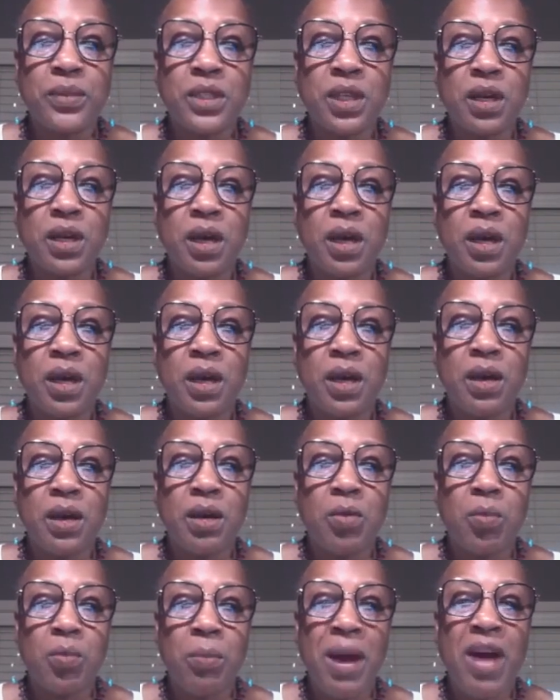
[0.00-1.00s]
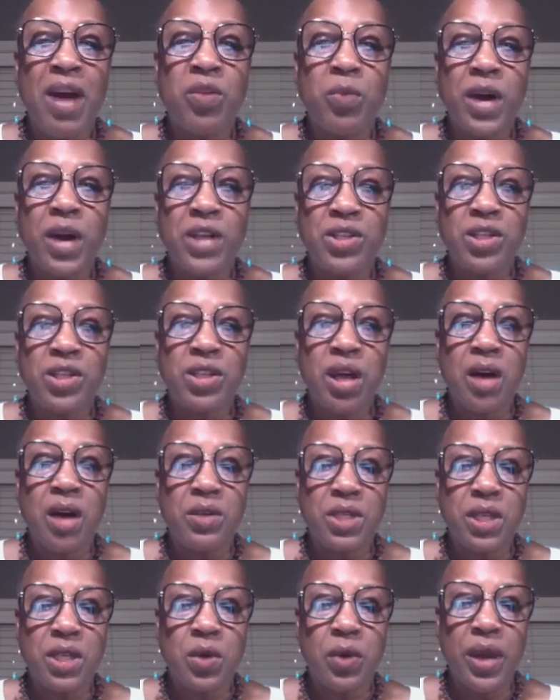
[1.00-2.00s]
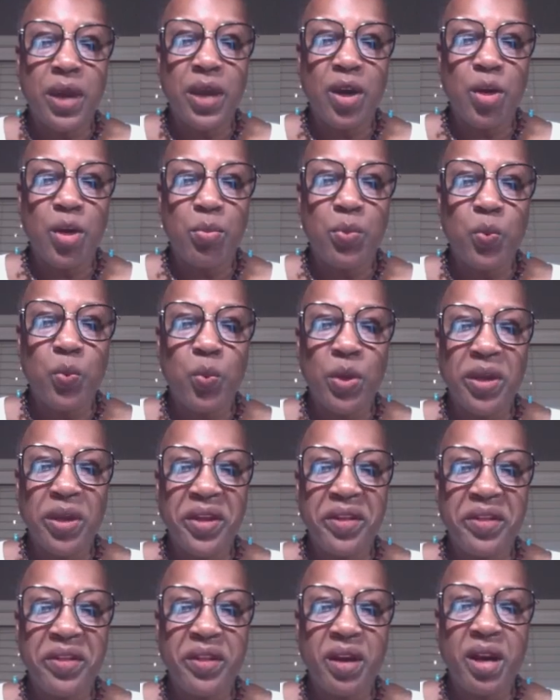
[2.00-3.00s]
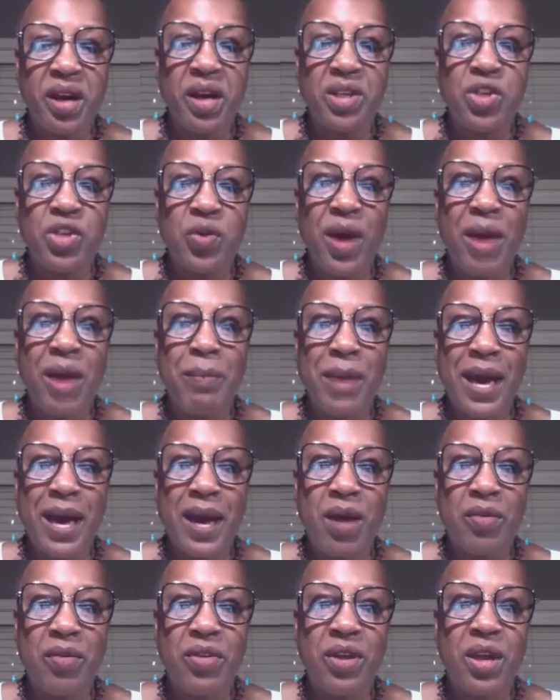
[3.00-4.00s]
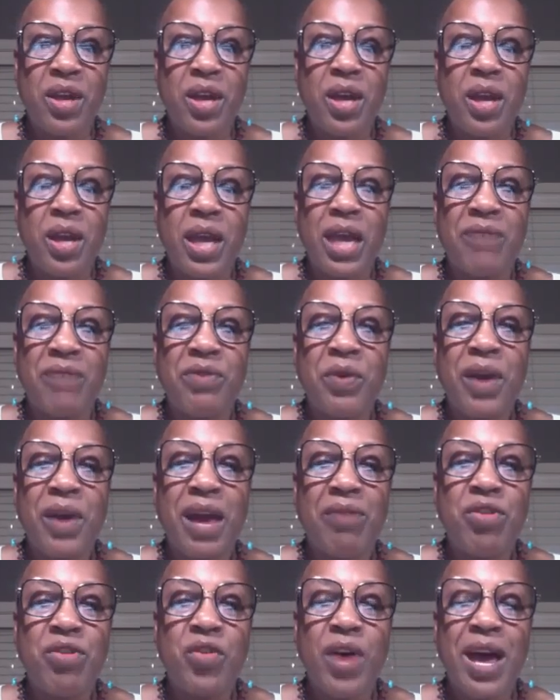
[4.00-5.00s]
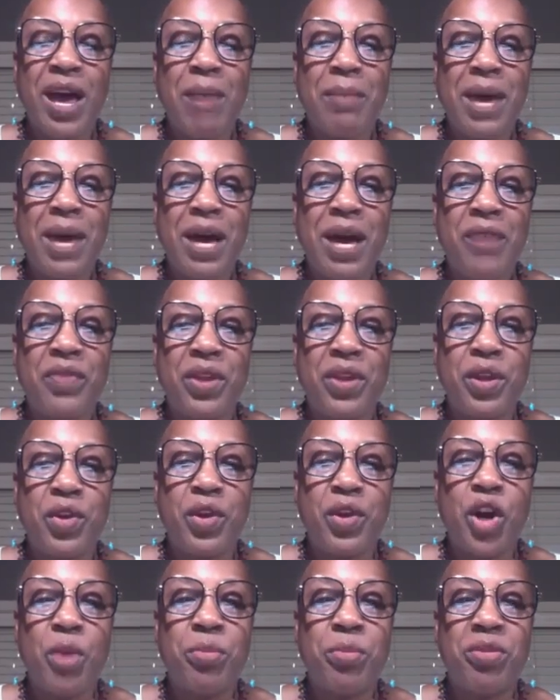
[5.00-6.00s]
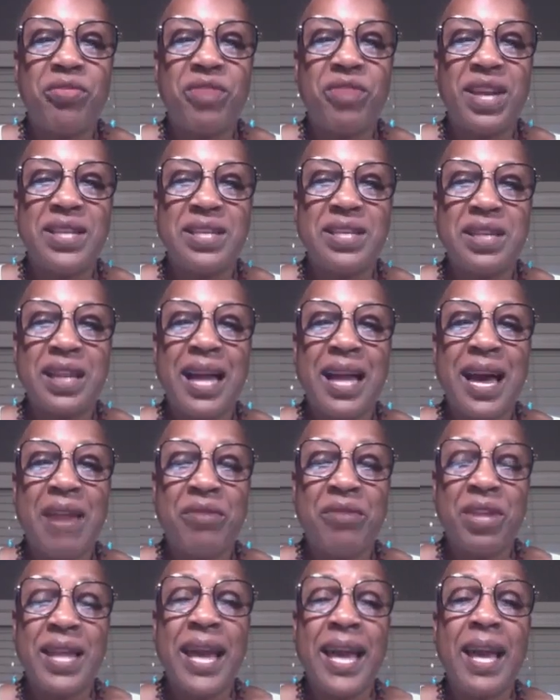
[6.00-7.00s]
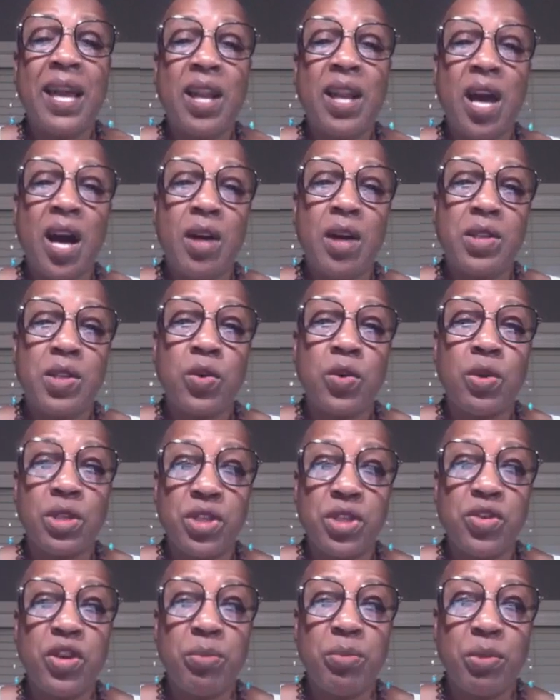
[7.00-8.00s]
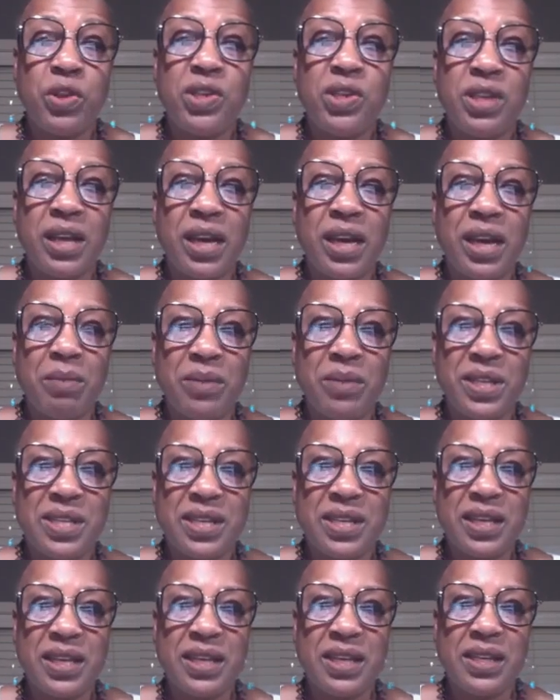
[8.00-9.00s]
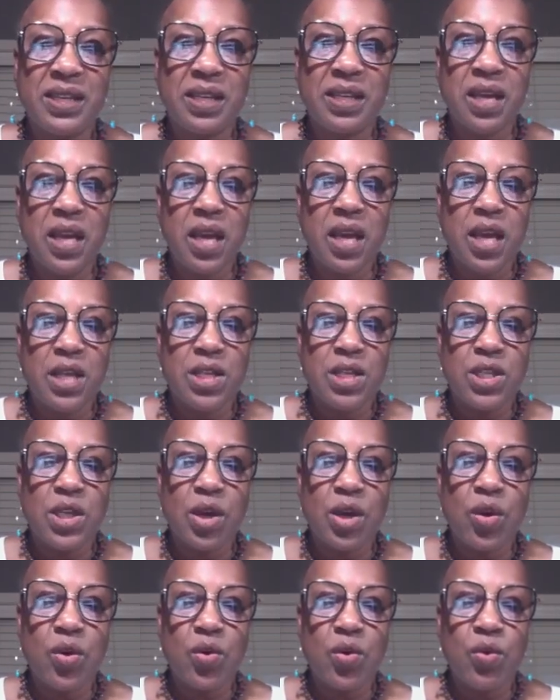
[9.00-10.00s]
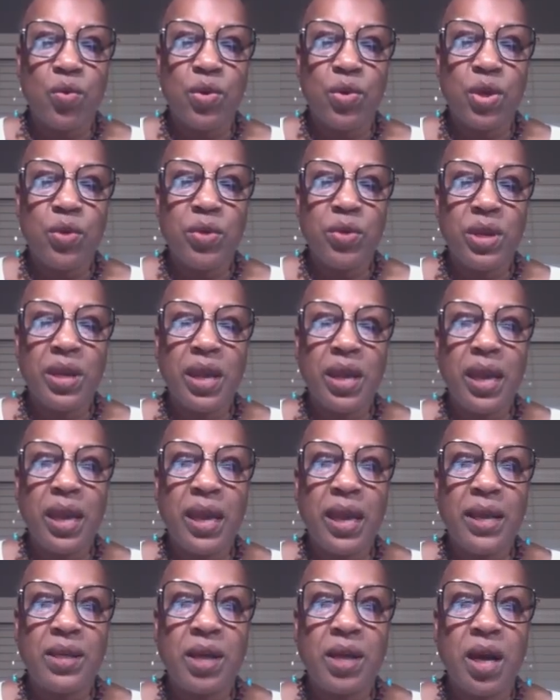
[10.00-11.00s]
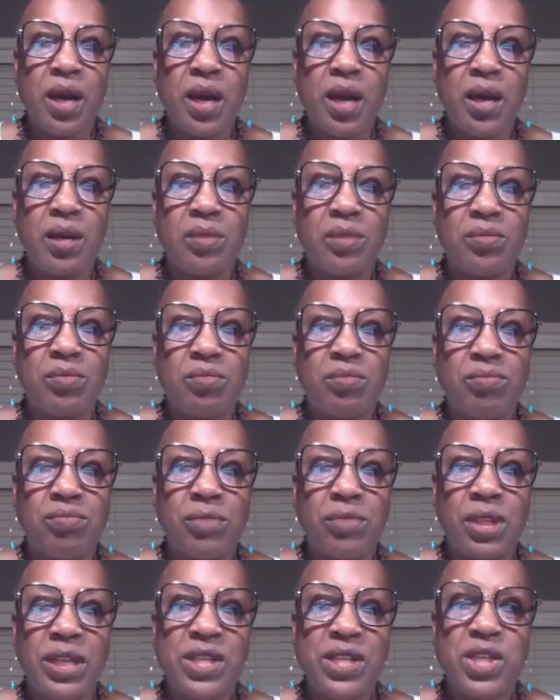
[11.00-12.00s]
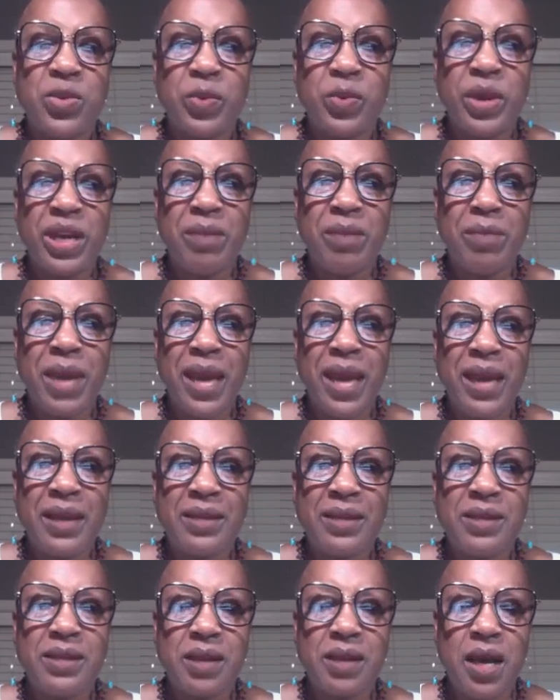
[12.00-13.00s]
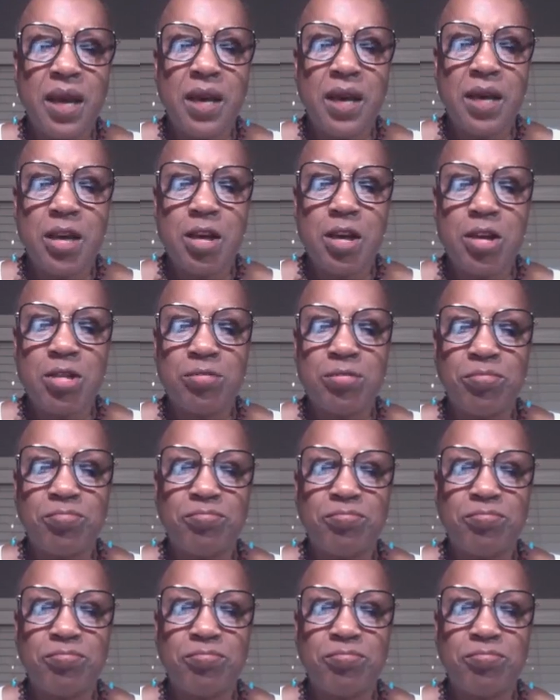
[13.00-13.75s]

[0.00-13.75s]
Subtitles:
mouthwashes also help with dry mouth. If you have dry mouth and you don't prevent saliva, that can also contribute to gum disease. So you can get Listerine makes, I